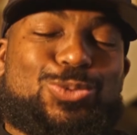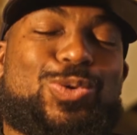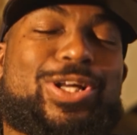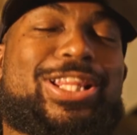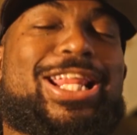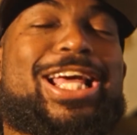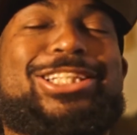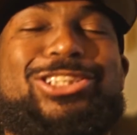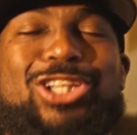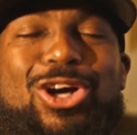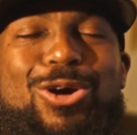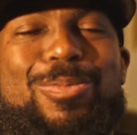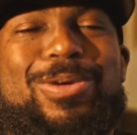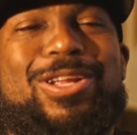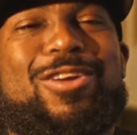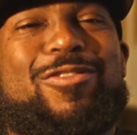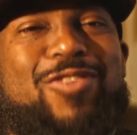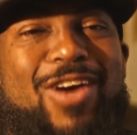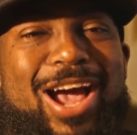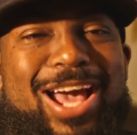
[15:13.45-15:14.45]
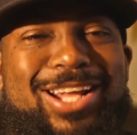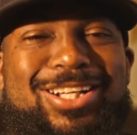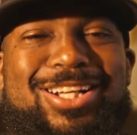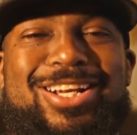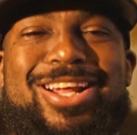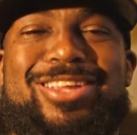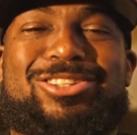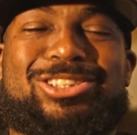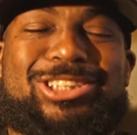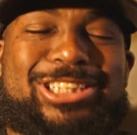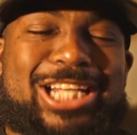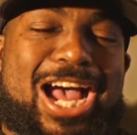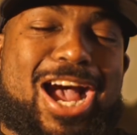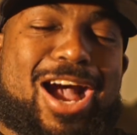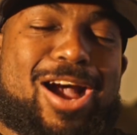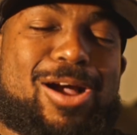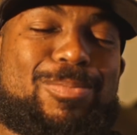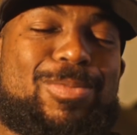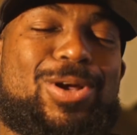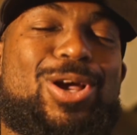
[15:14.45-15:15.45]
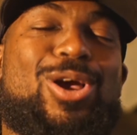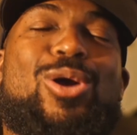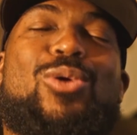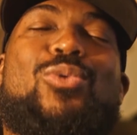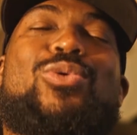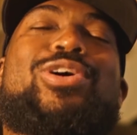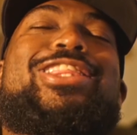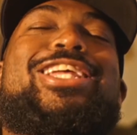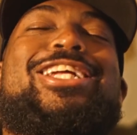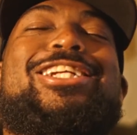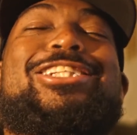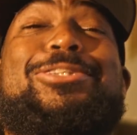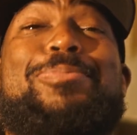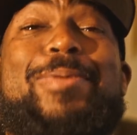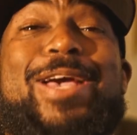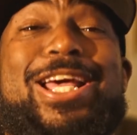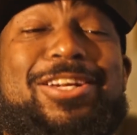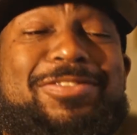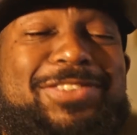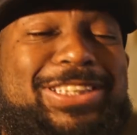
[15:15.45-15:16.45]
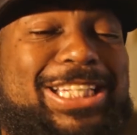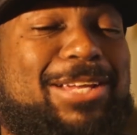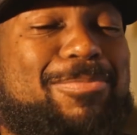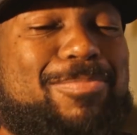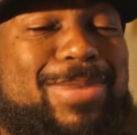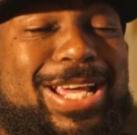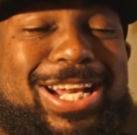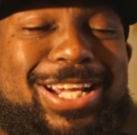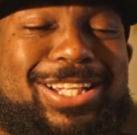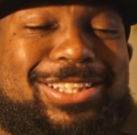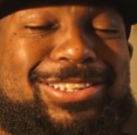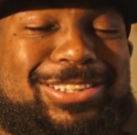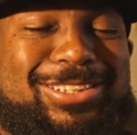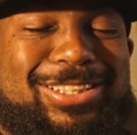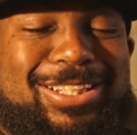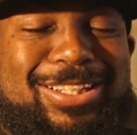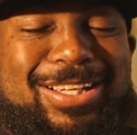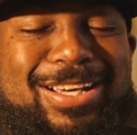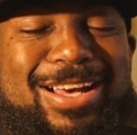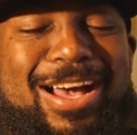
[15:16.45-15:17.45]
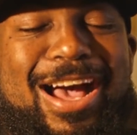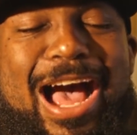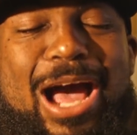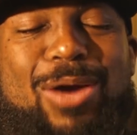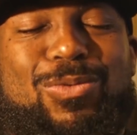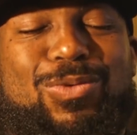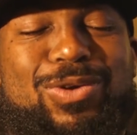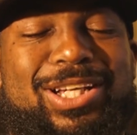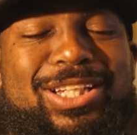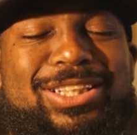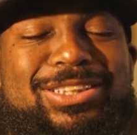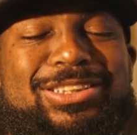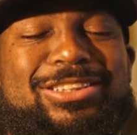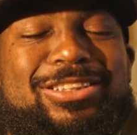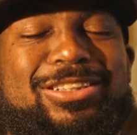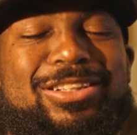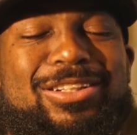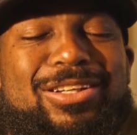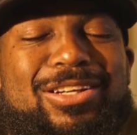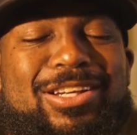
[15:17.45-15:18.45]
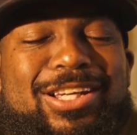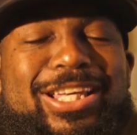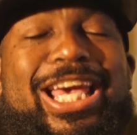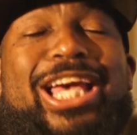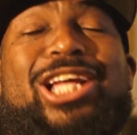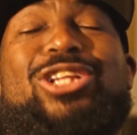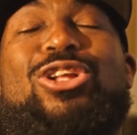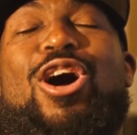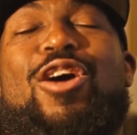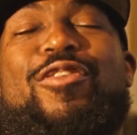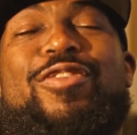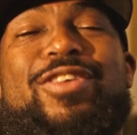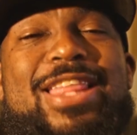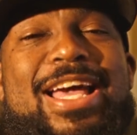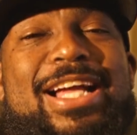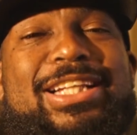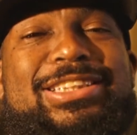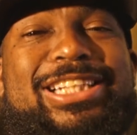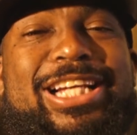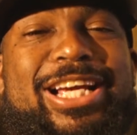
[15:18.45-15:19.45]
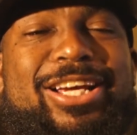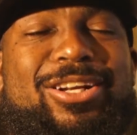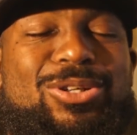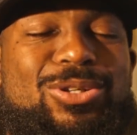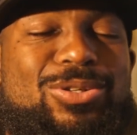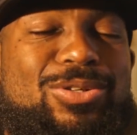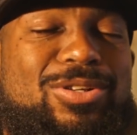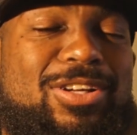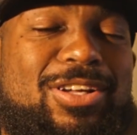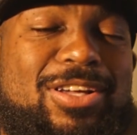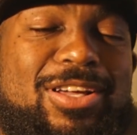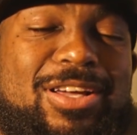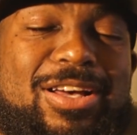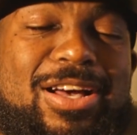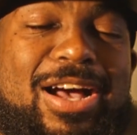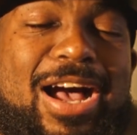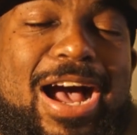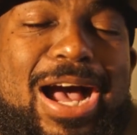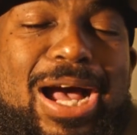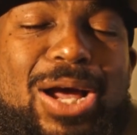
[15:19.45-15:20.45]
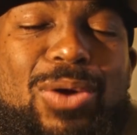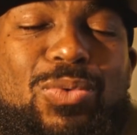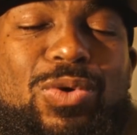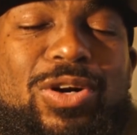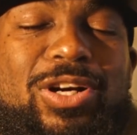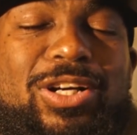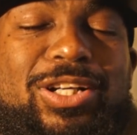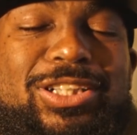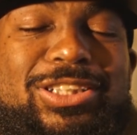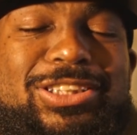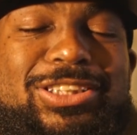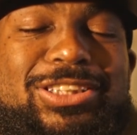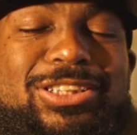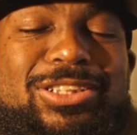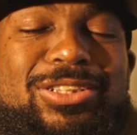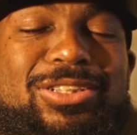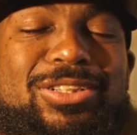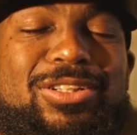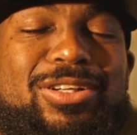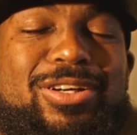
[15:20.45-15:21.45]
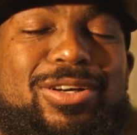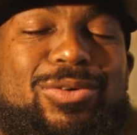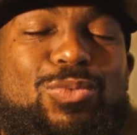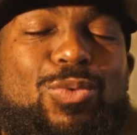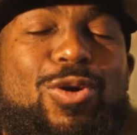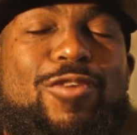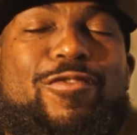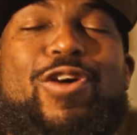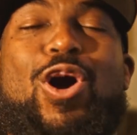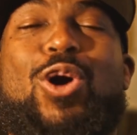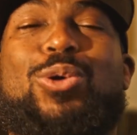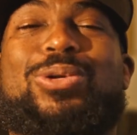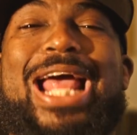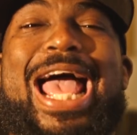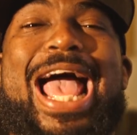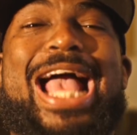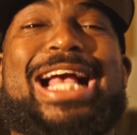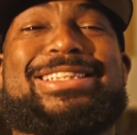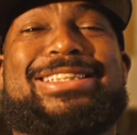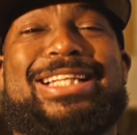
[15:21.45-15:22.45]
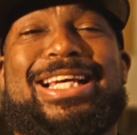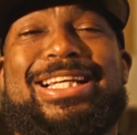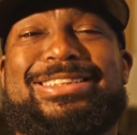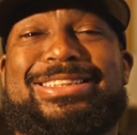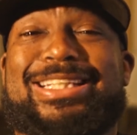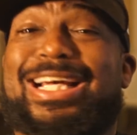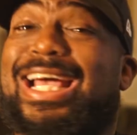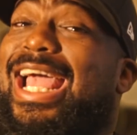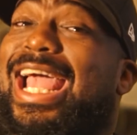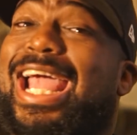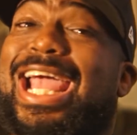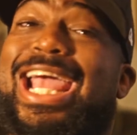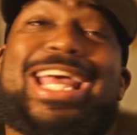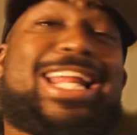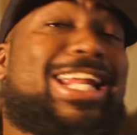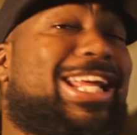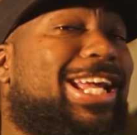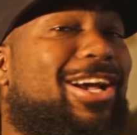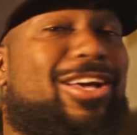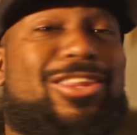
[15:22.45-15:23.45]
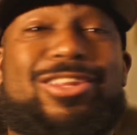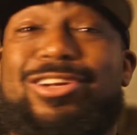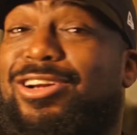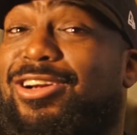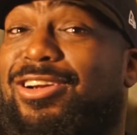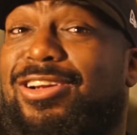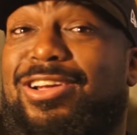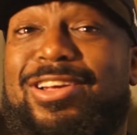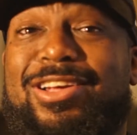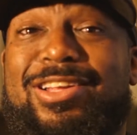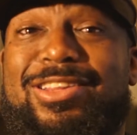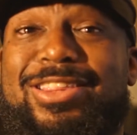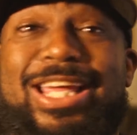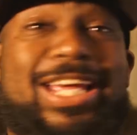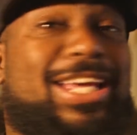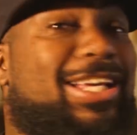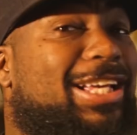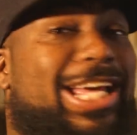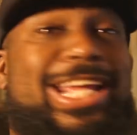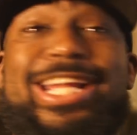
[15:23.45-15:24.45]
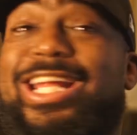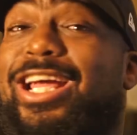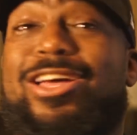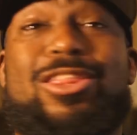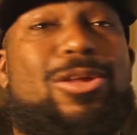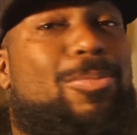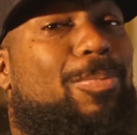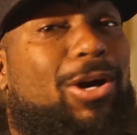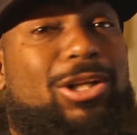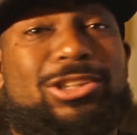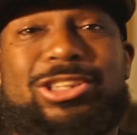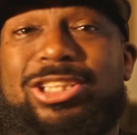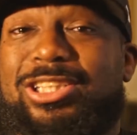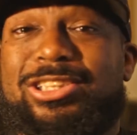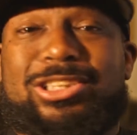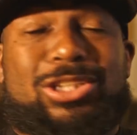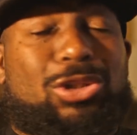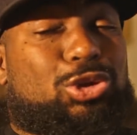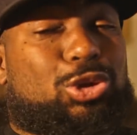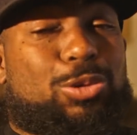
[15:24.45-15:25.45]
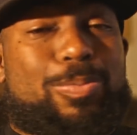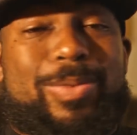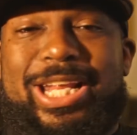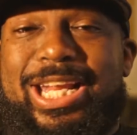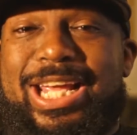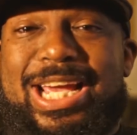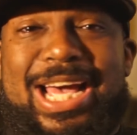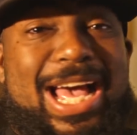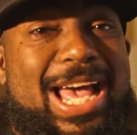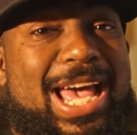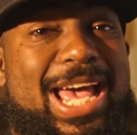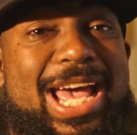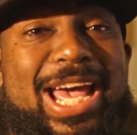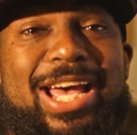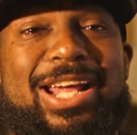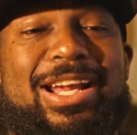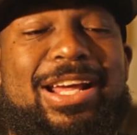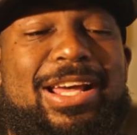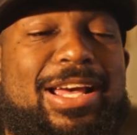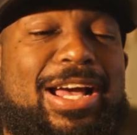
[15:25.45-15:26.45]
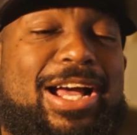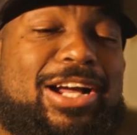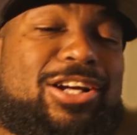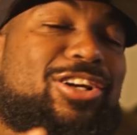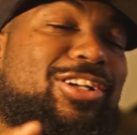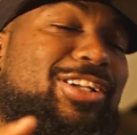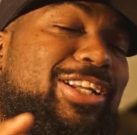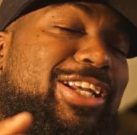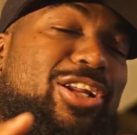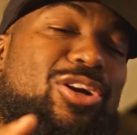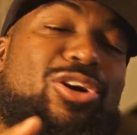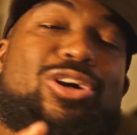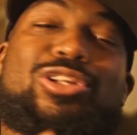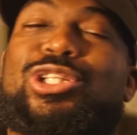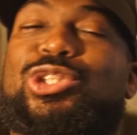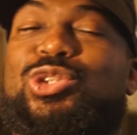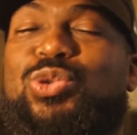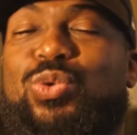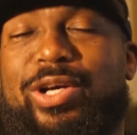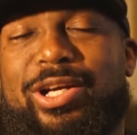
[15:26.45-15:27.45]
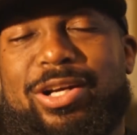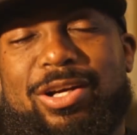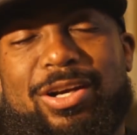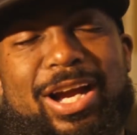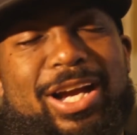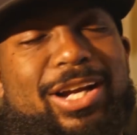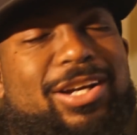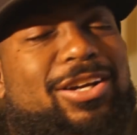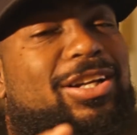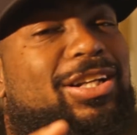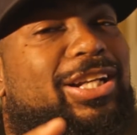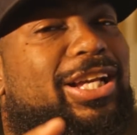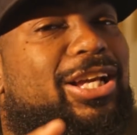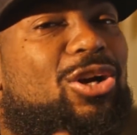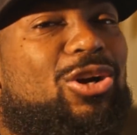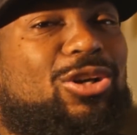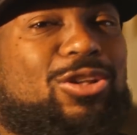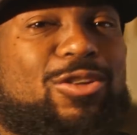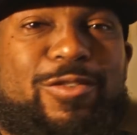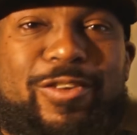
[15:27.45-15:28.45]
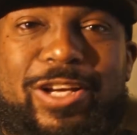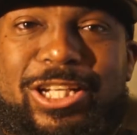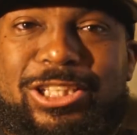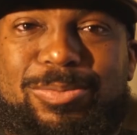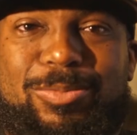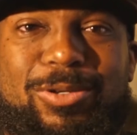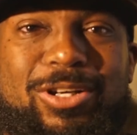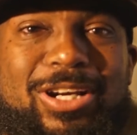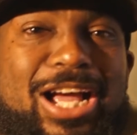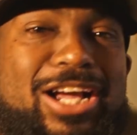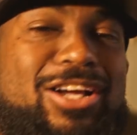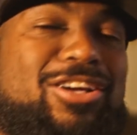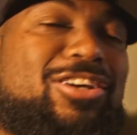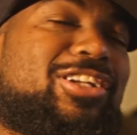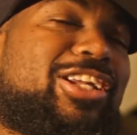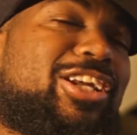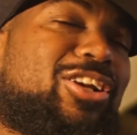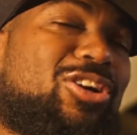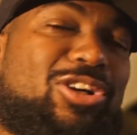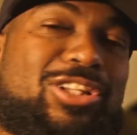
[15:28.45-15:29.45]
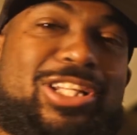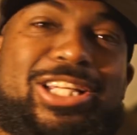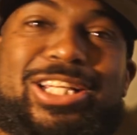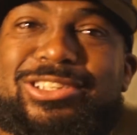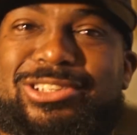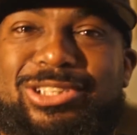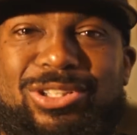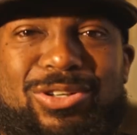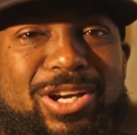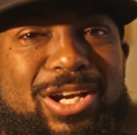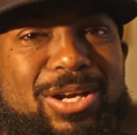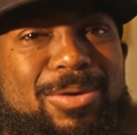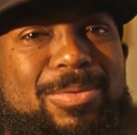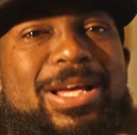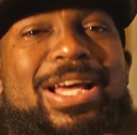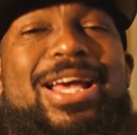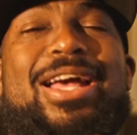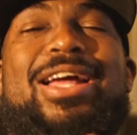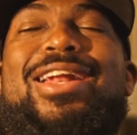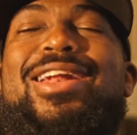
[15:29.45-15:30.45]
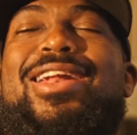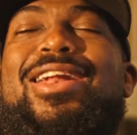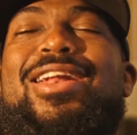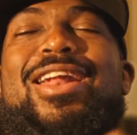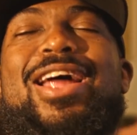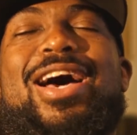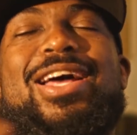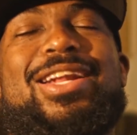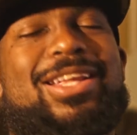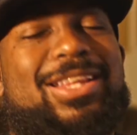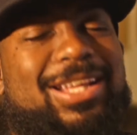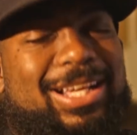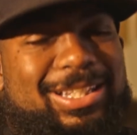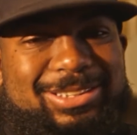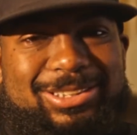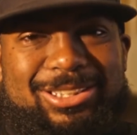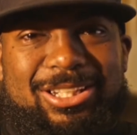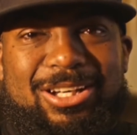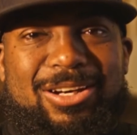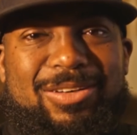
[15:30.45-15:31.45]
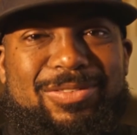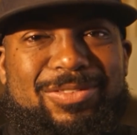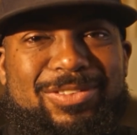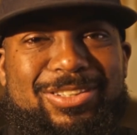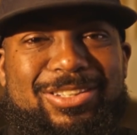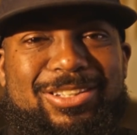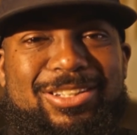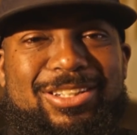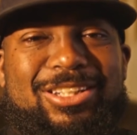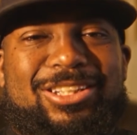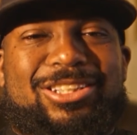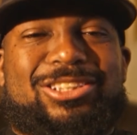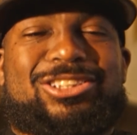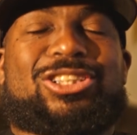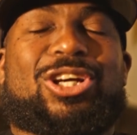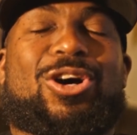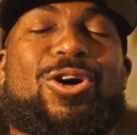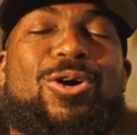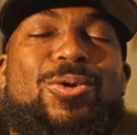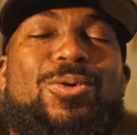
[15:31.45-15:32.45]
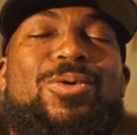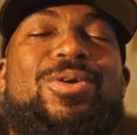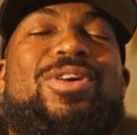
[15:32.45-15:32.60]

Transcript: they told me to find another job, within a span of 10 minutes, I was kicked off of that channel. I was revoked access to any other thing, any other parts of the social media I had. I couldn't get on the Twitter. I couldn't get on the Facebook. I couldn't get on the Instagram. None of that stuff. So